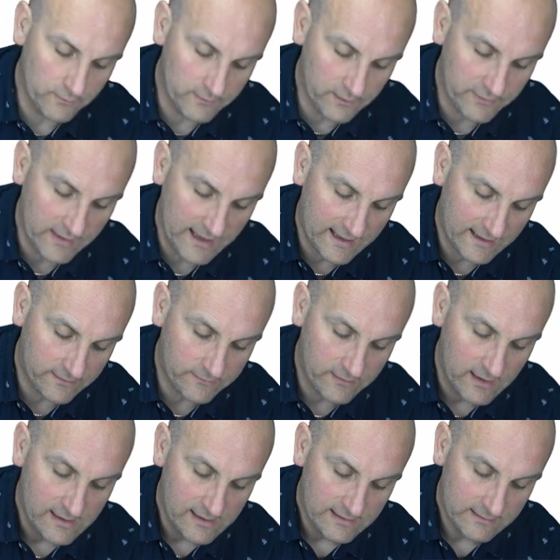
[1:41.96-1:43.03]
on the other hand,
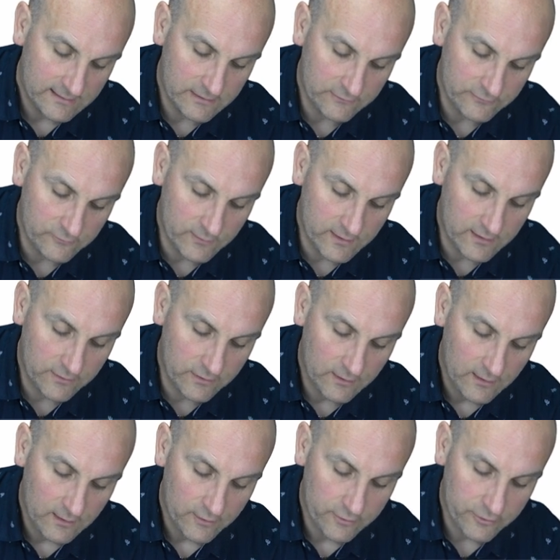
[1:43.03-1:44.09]
deals with
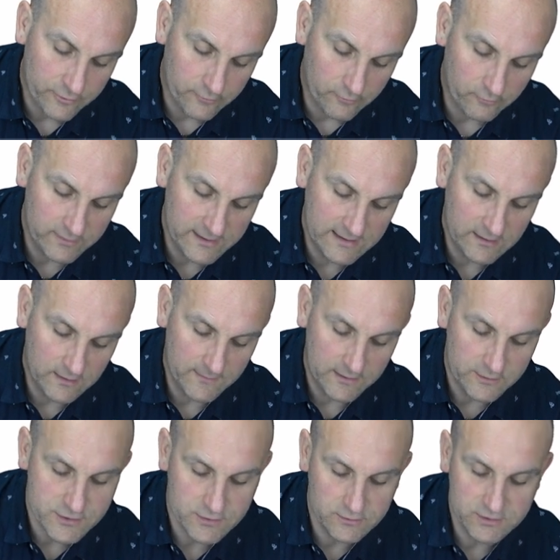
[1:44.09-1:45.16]

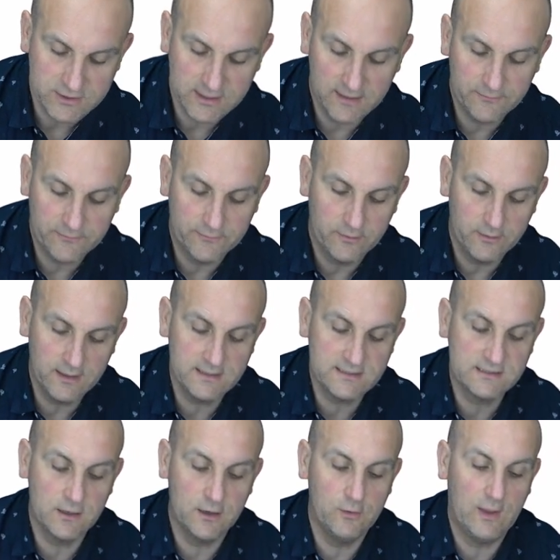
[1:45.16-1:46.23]
three-dimensional shapes, right?
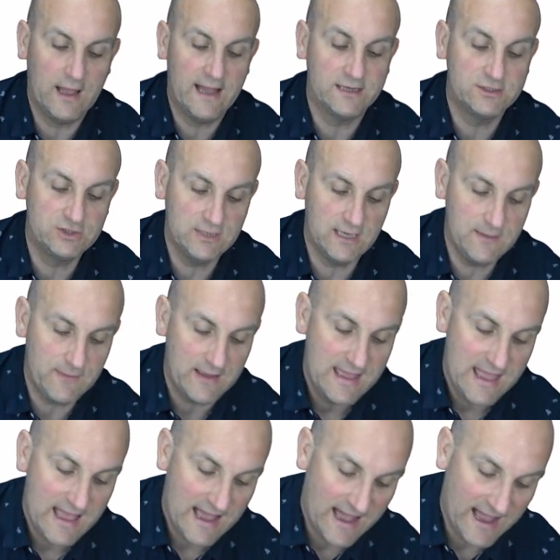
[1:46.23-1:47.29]
So our shape
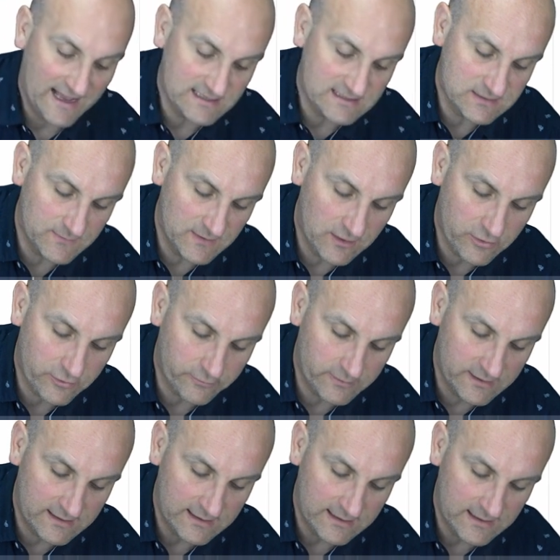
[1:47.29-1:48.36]
has to be
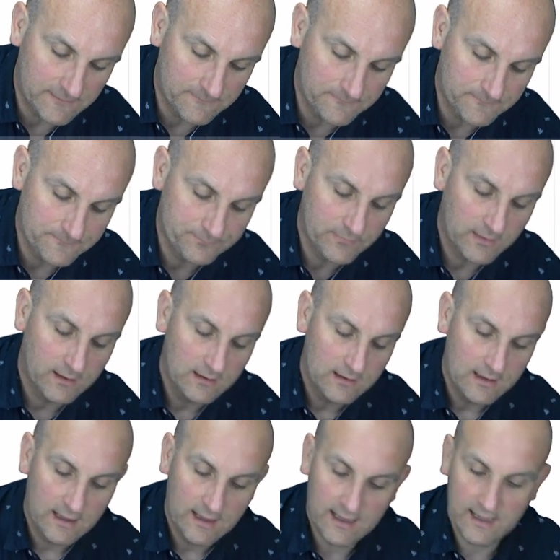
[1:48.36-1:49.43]
3D.
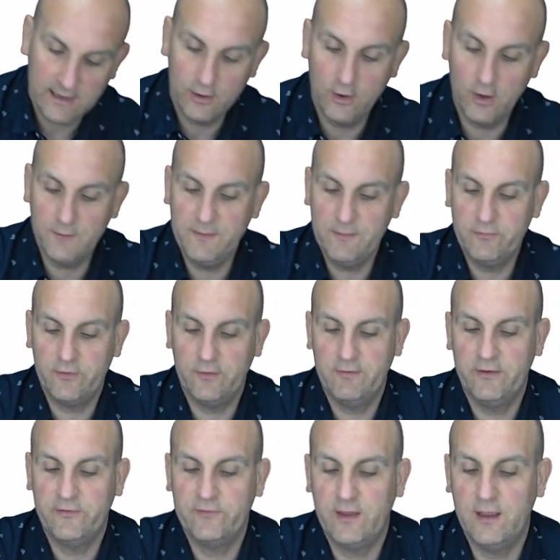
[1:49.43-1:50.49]
And a lot of people turn
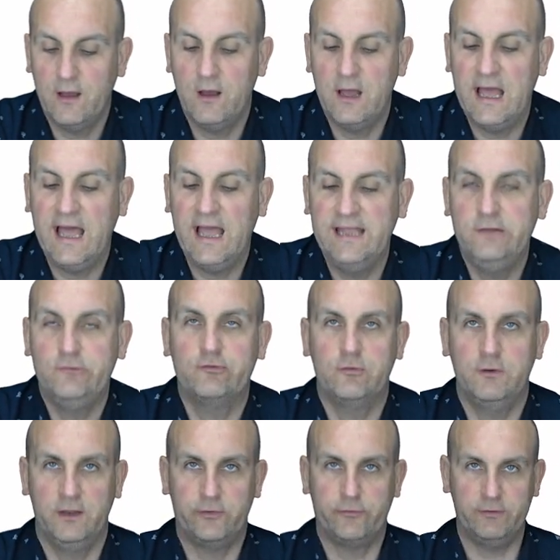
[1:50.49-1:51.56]
around and say, I hate
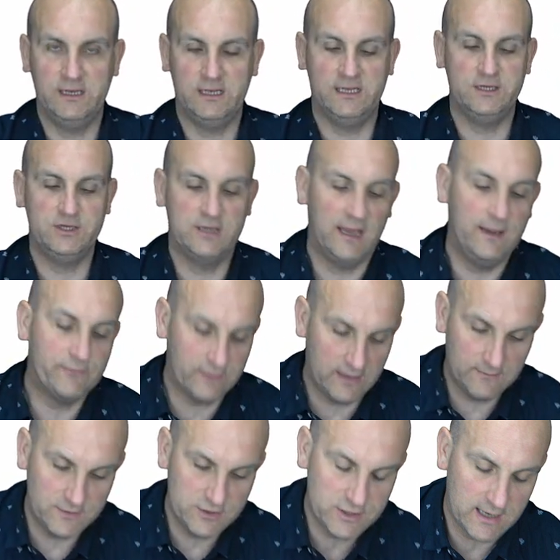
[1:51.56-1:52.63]
drawing 3D shapes.
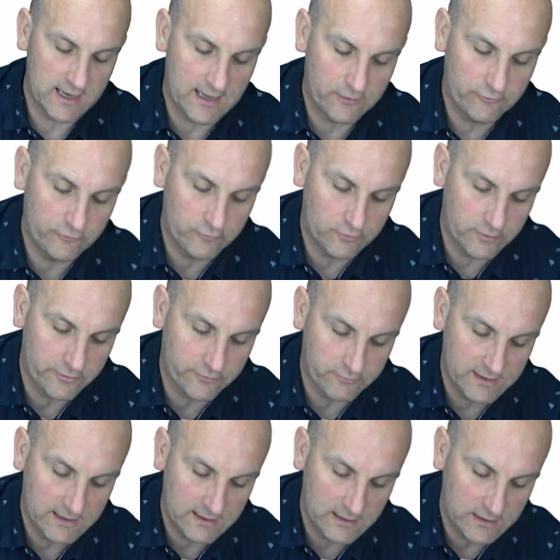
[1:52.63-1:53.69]
Let me show you how to draw a
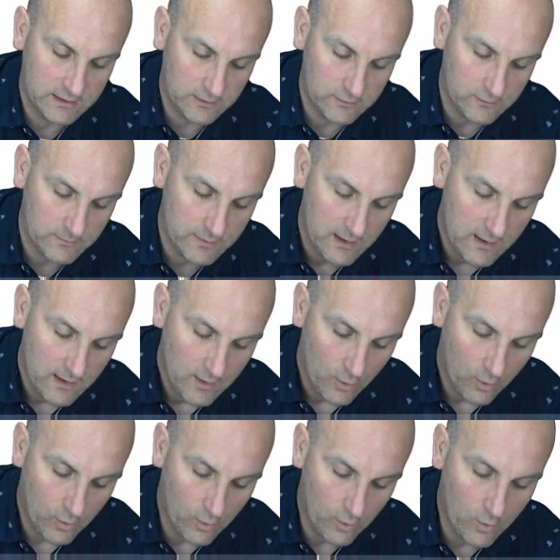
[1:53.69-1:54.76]
3D cube.
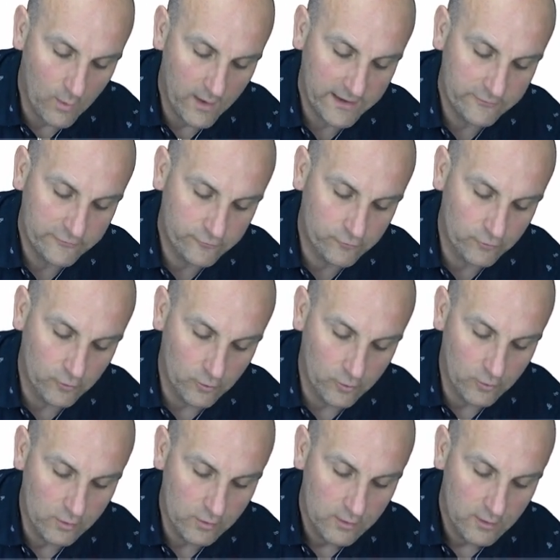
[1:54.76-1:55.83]
Always
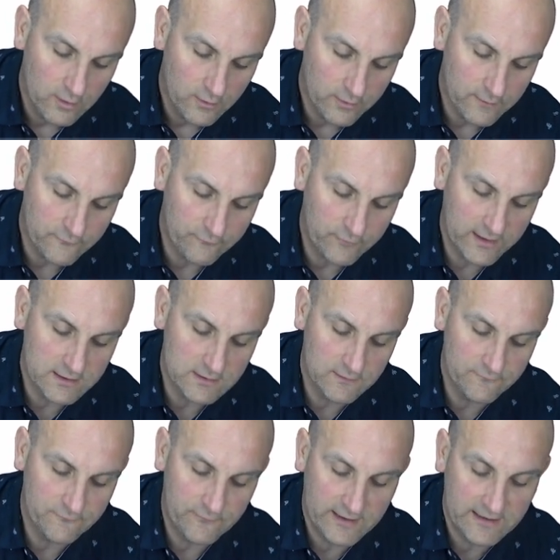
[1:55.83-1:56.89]
draw the front
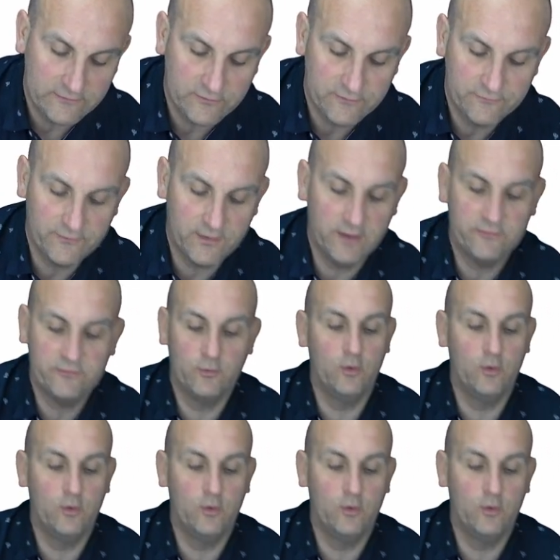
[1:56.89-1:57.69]
face first. So